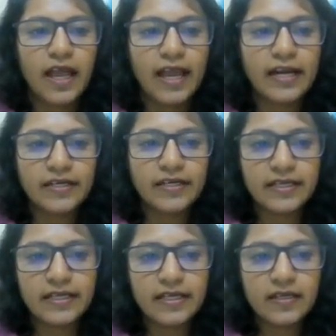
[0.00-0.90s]

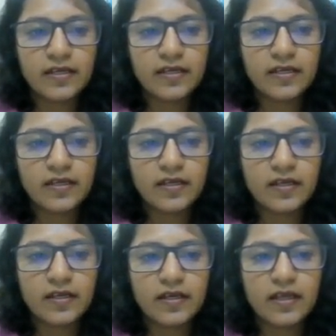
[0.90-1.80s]
entry
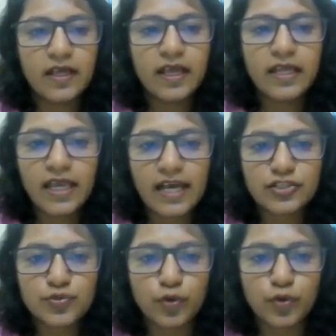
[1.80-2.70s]
in
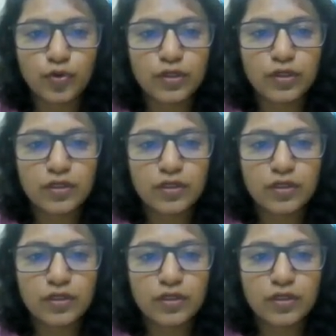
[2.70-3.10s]
cash book,